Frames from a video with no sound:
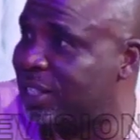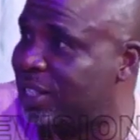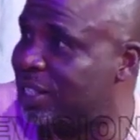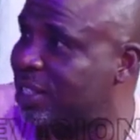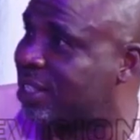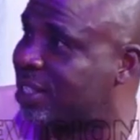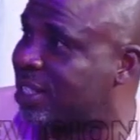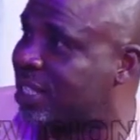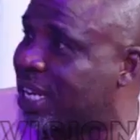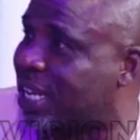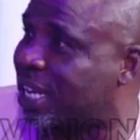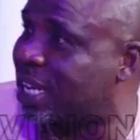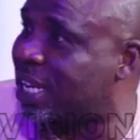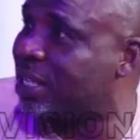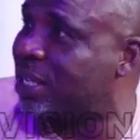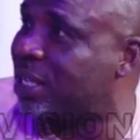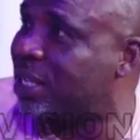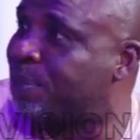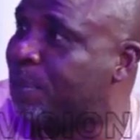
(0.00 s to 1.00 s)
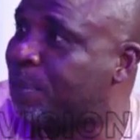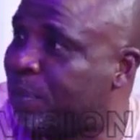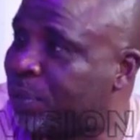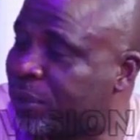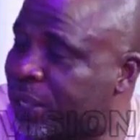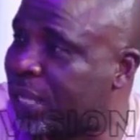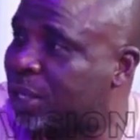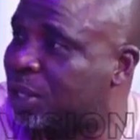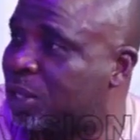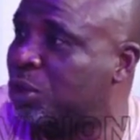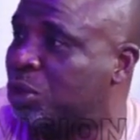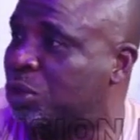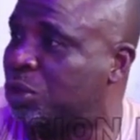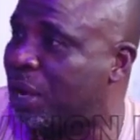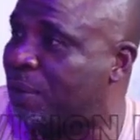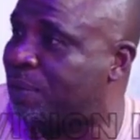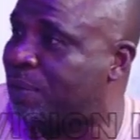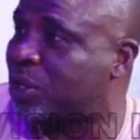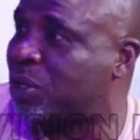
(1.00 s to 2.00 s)
It's taking the people that you
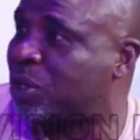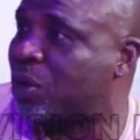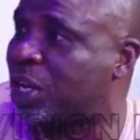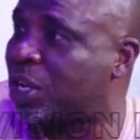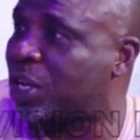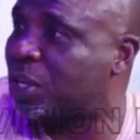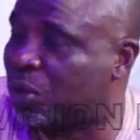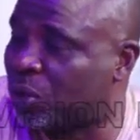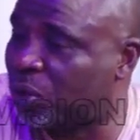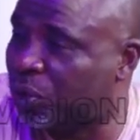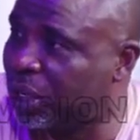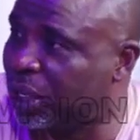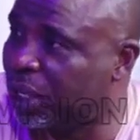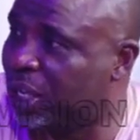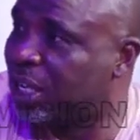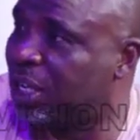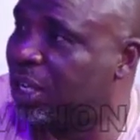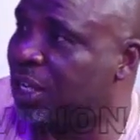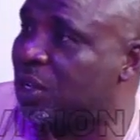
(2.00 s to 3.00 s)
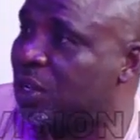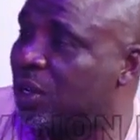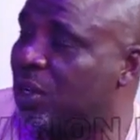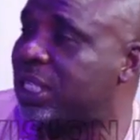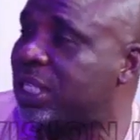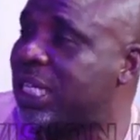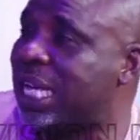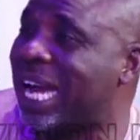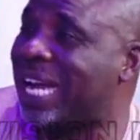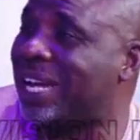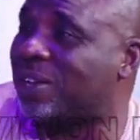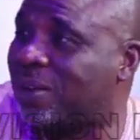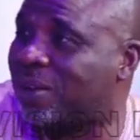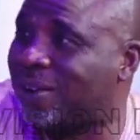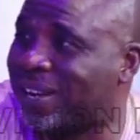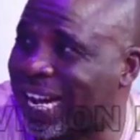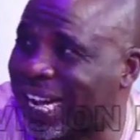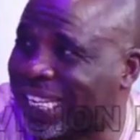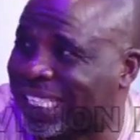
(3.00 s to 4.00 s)
should have been talking to. So they are no
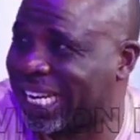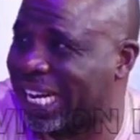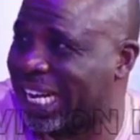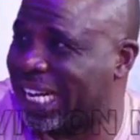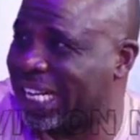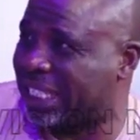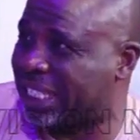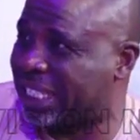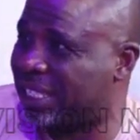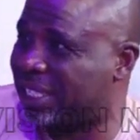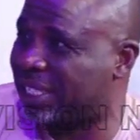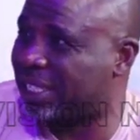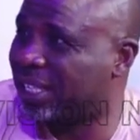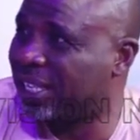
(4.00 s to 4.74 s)
longer threats.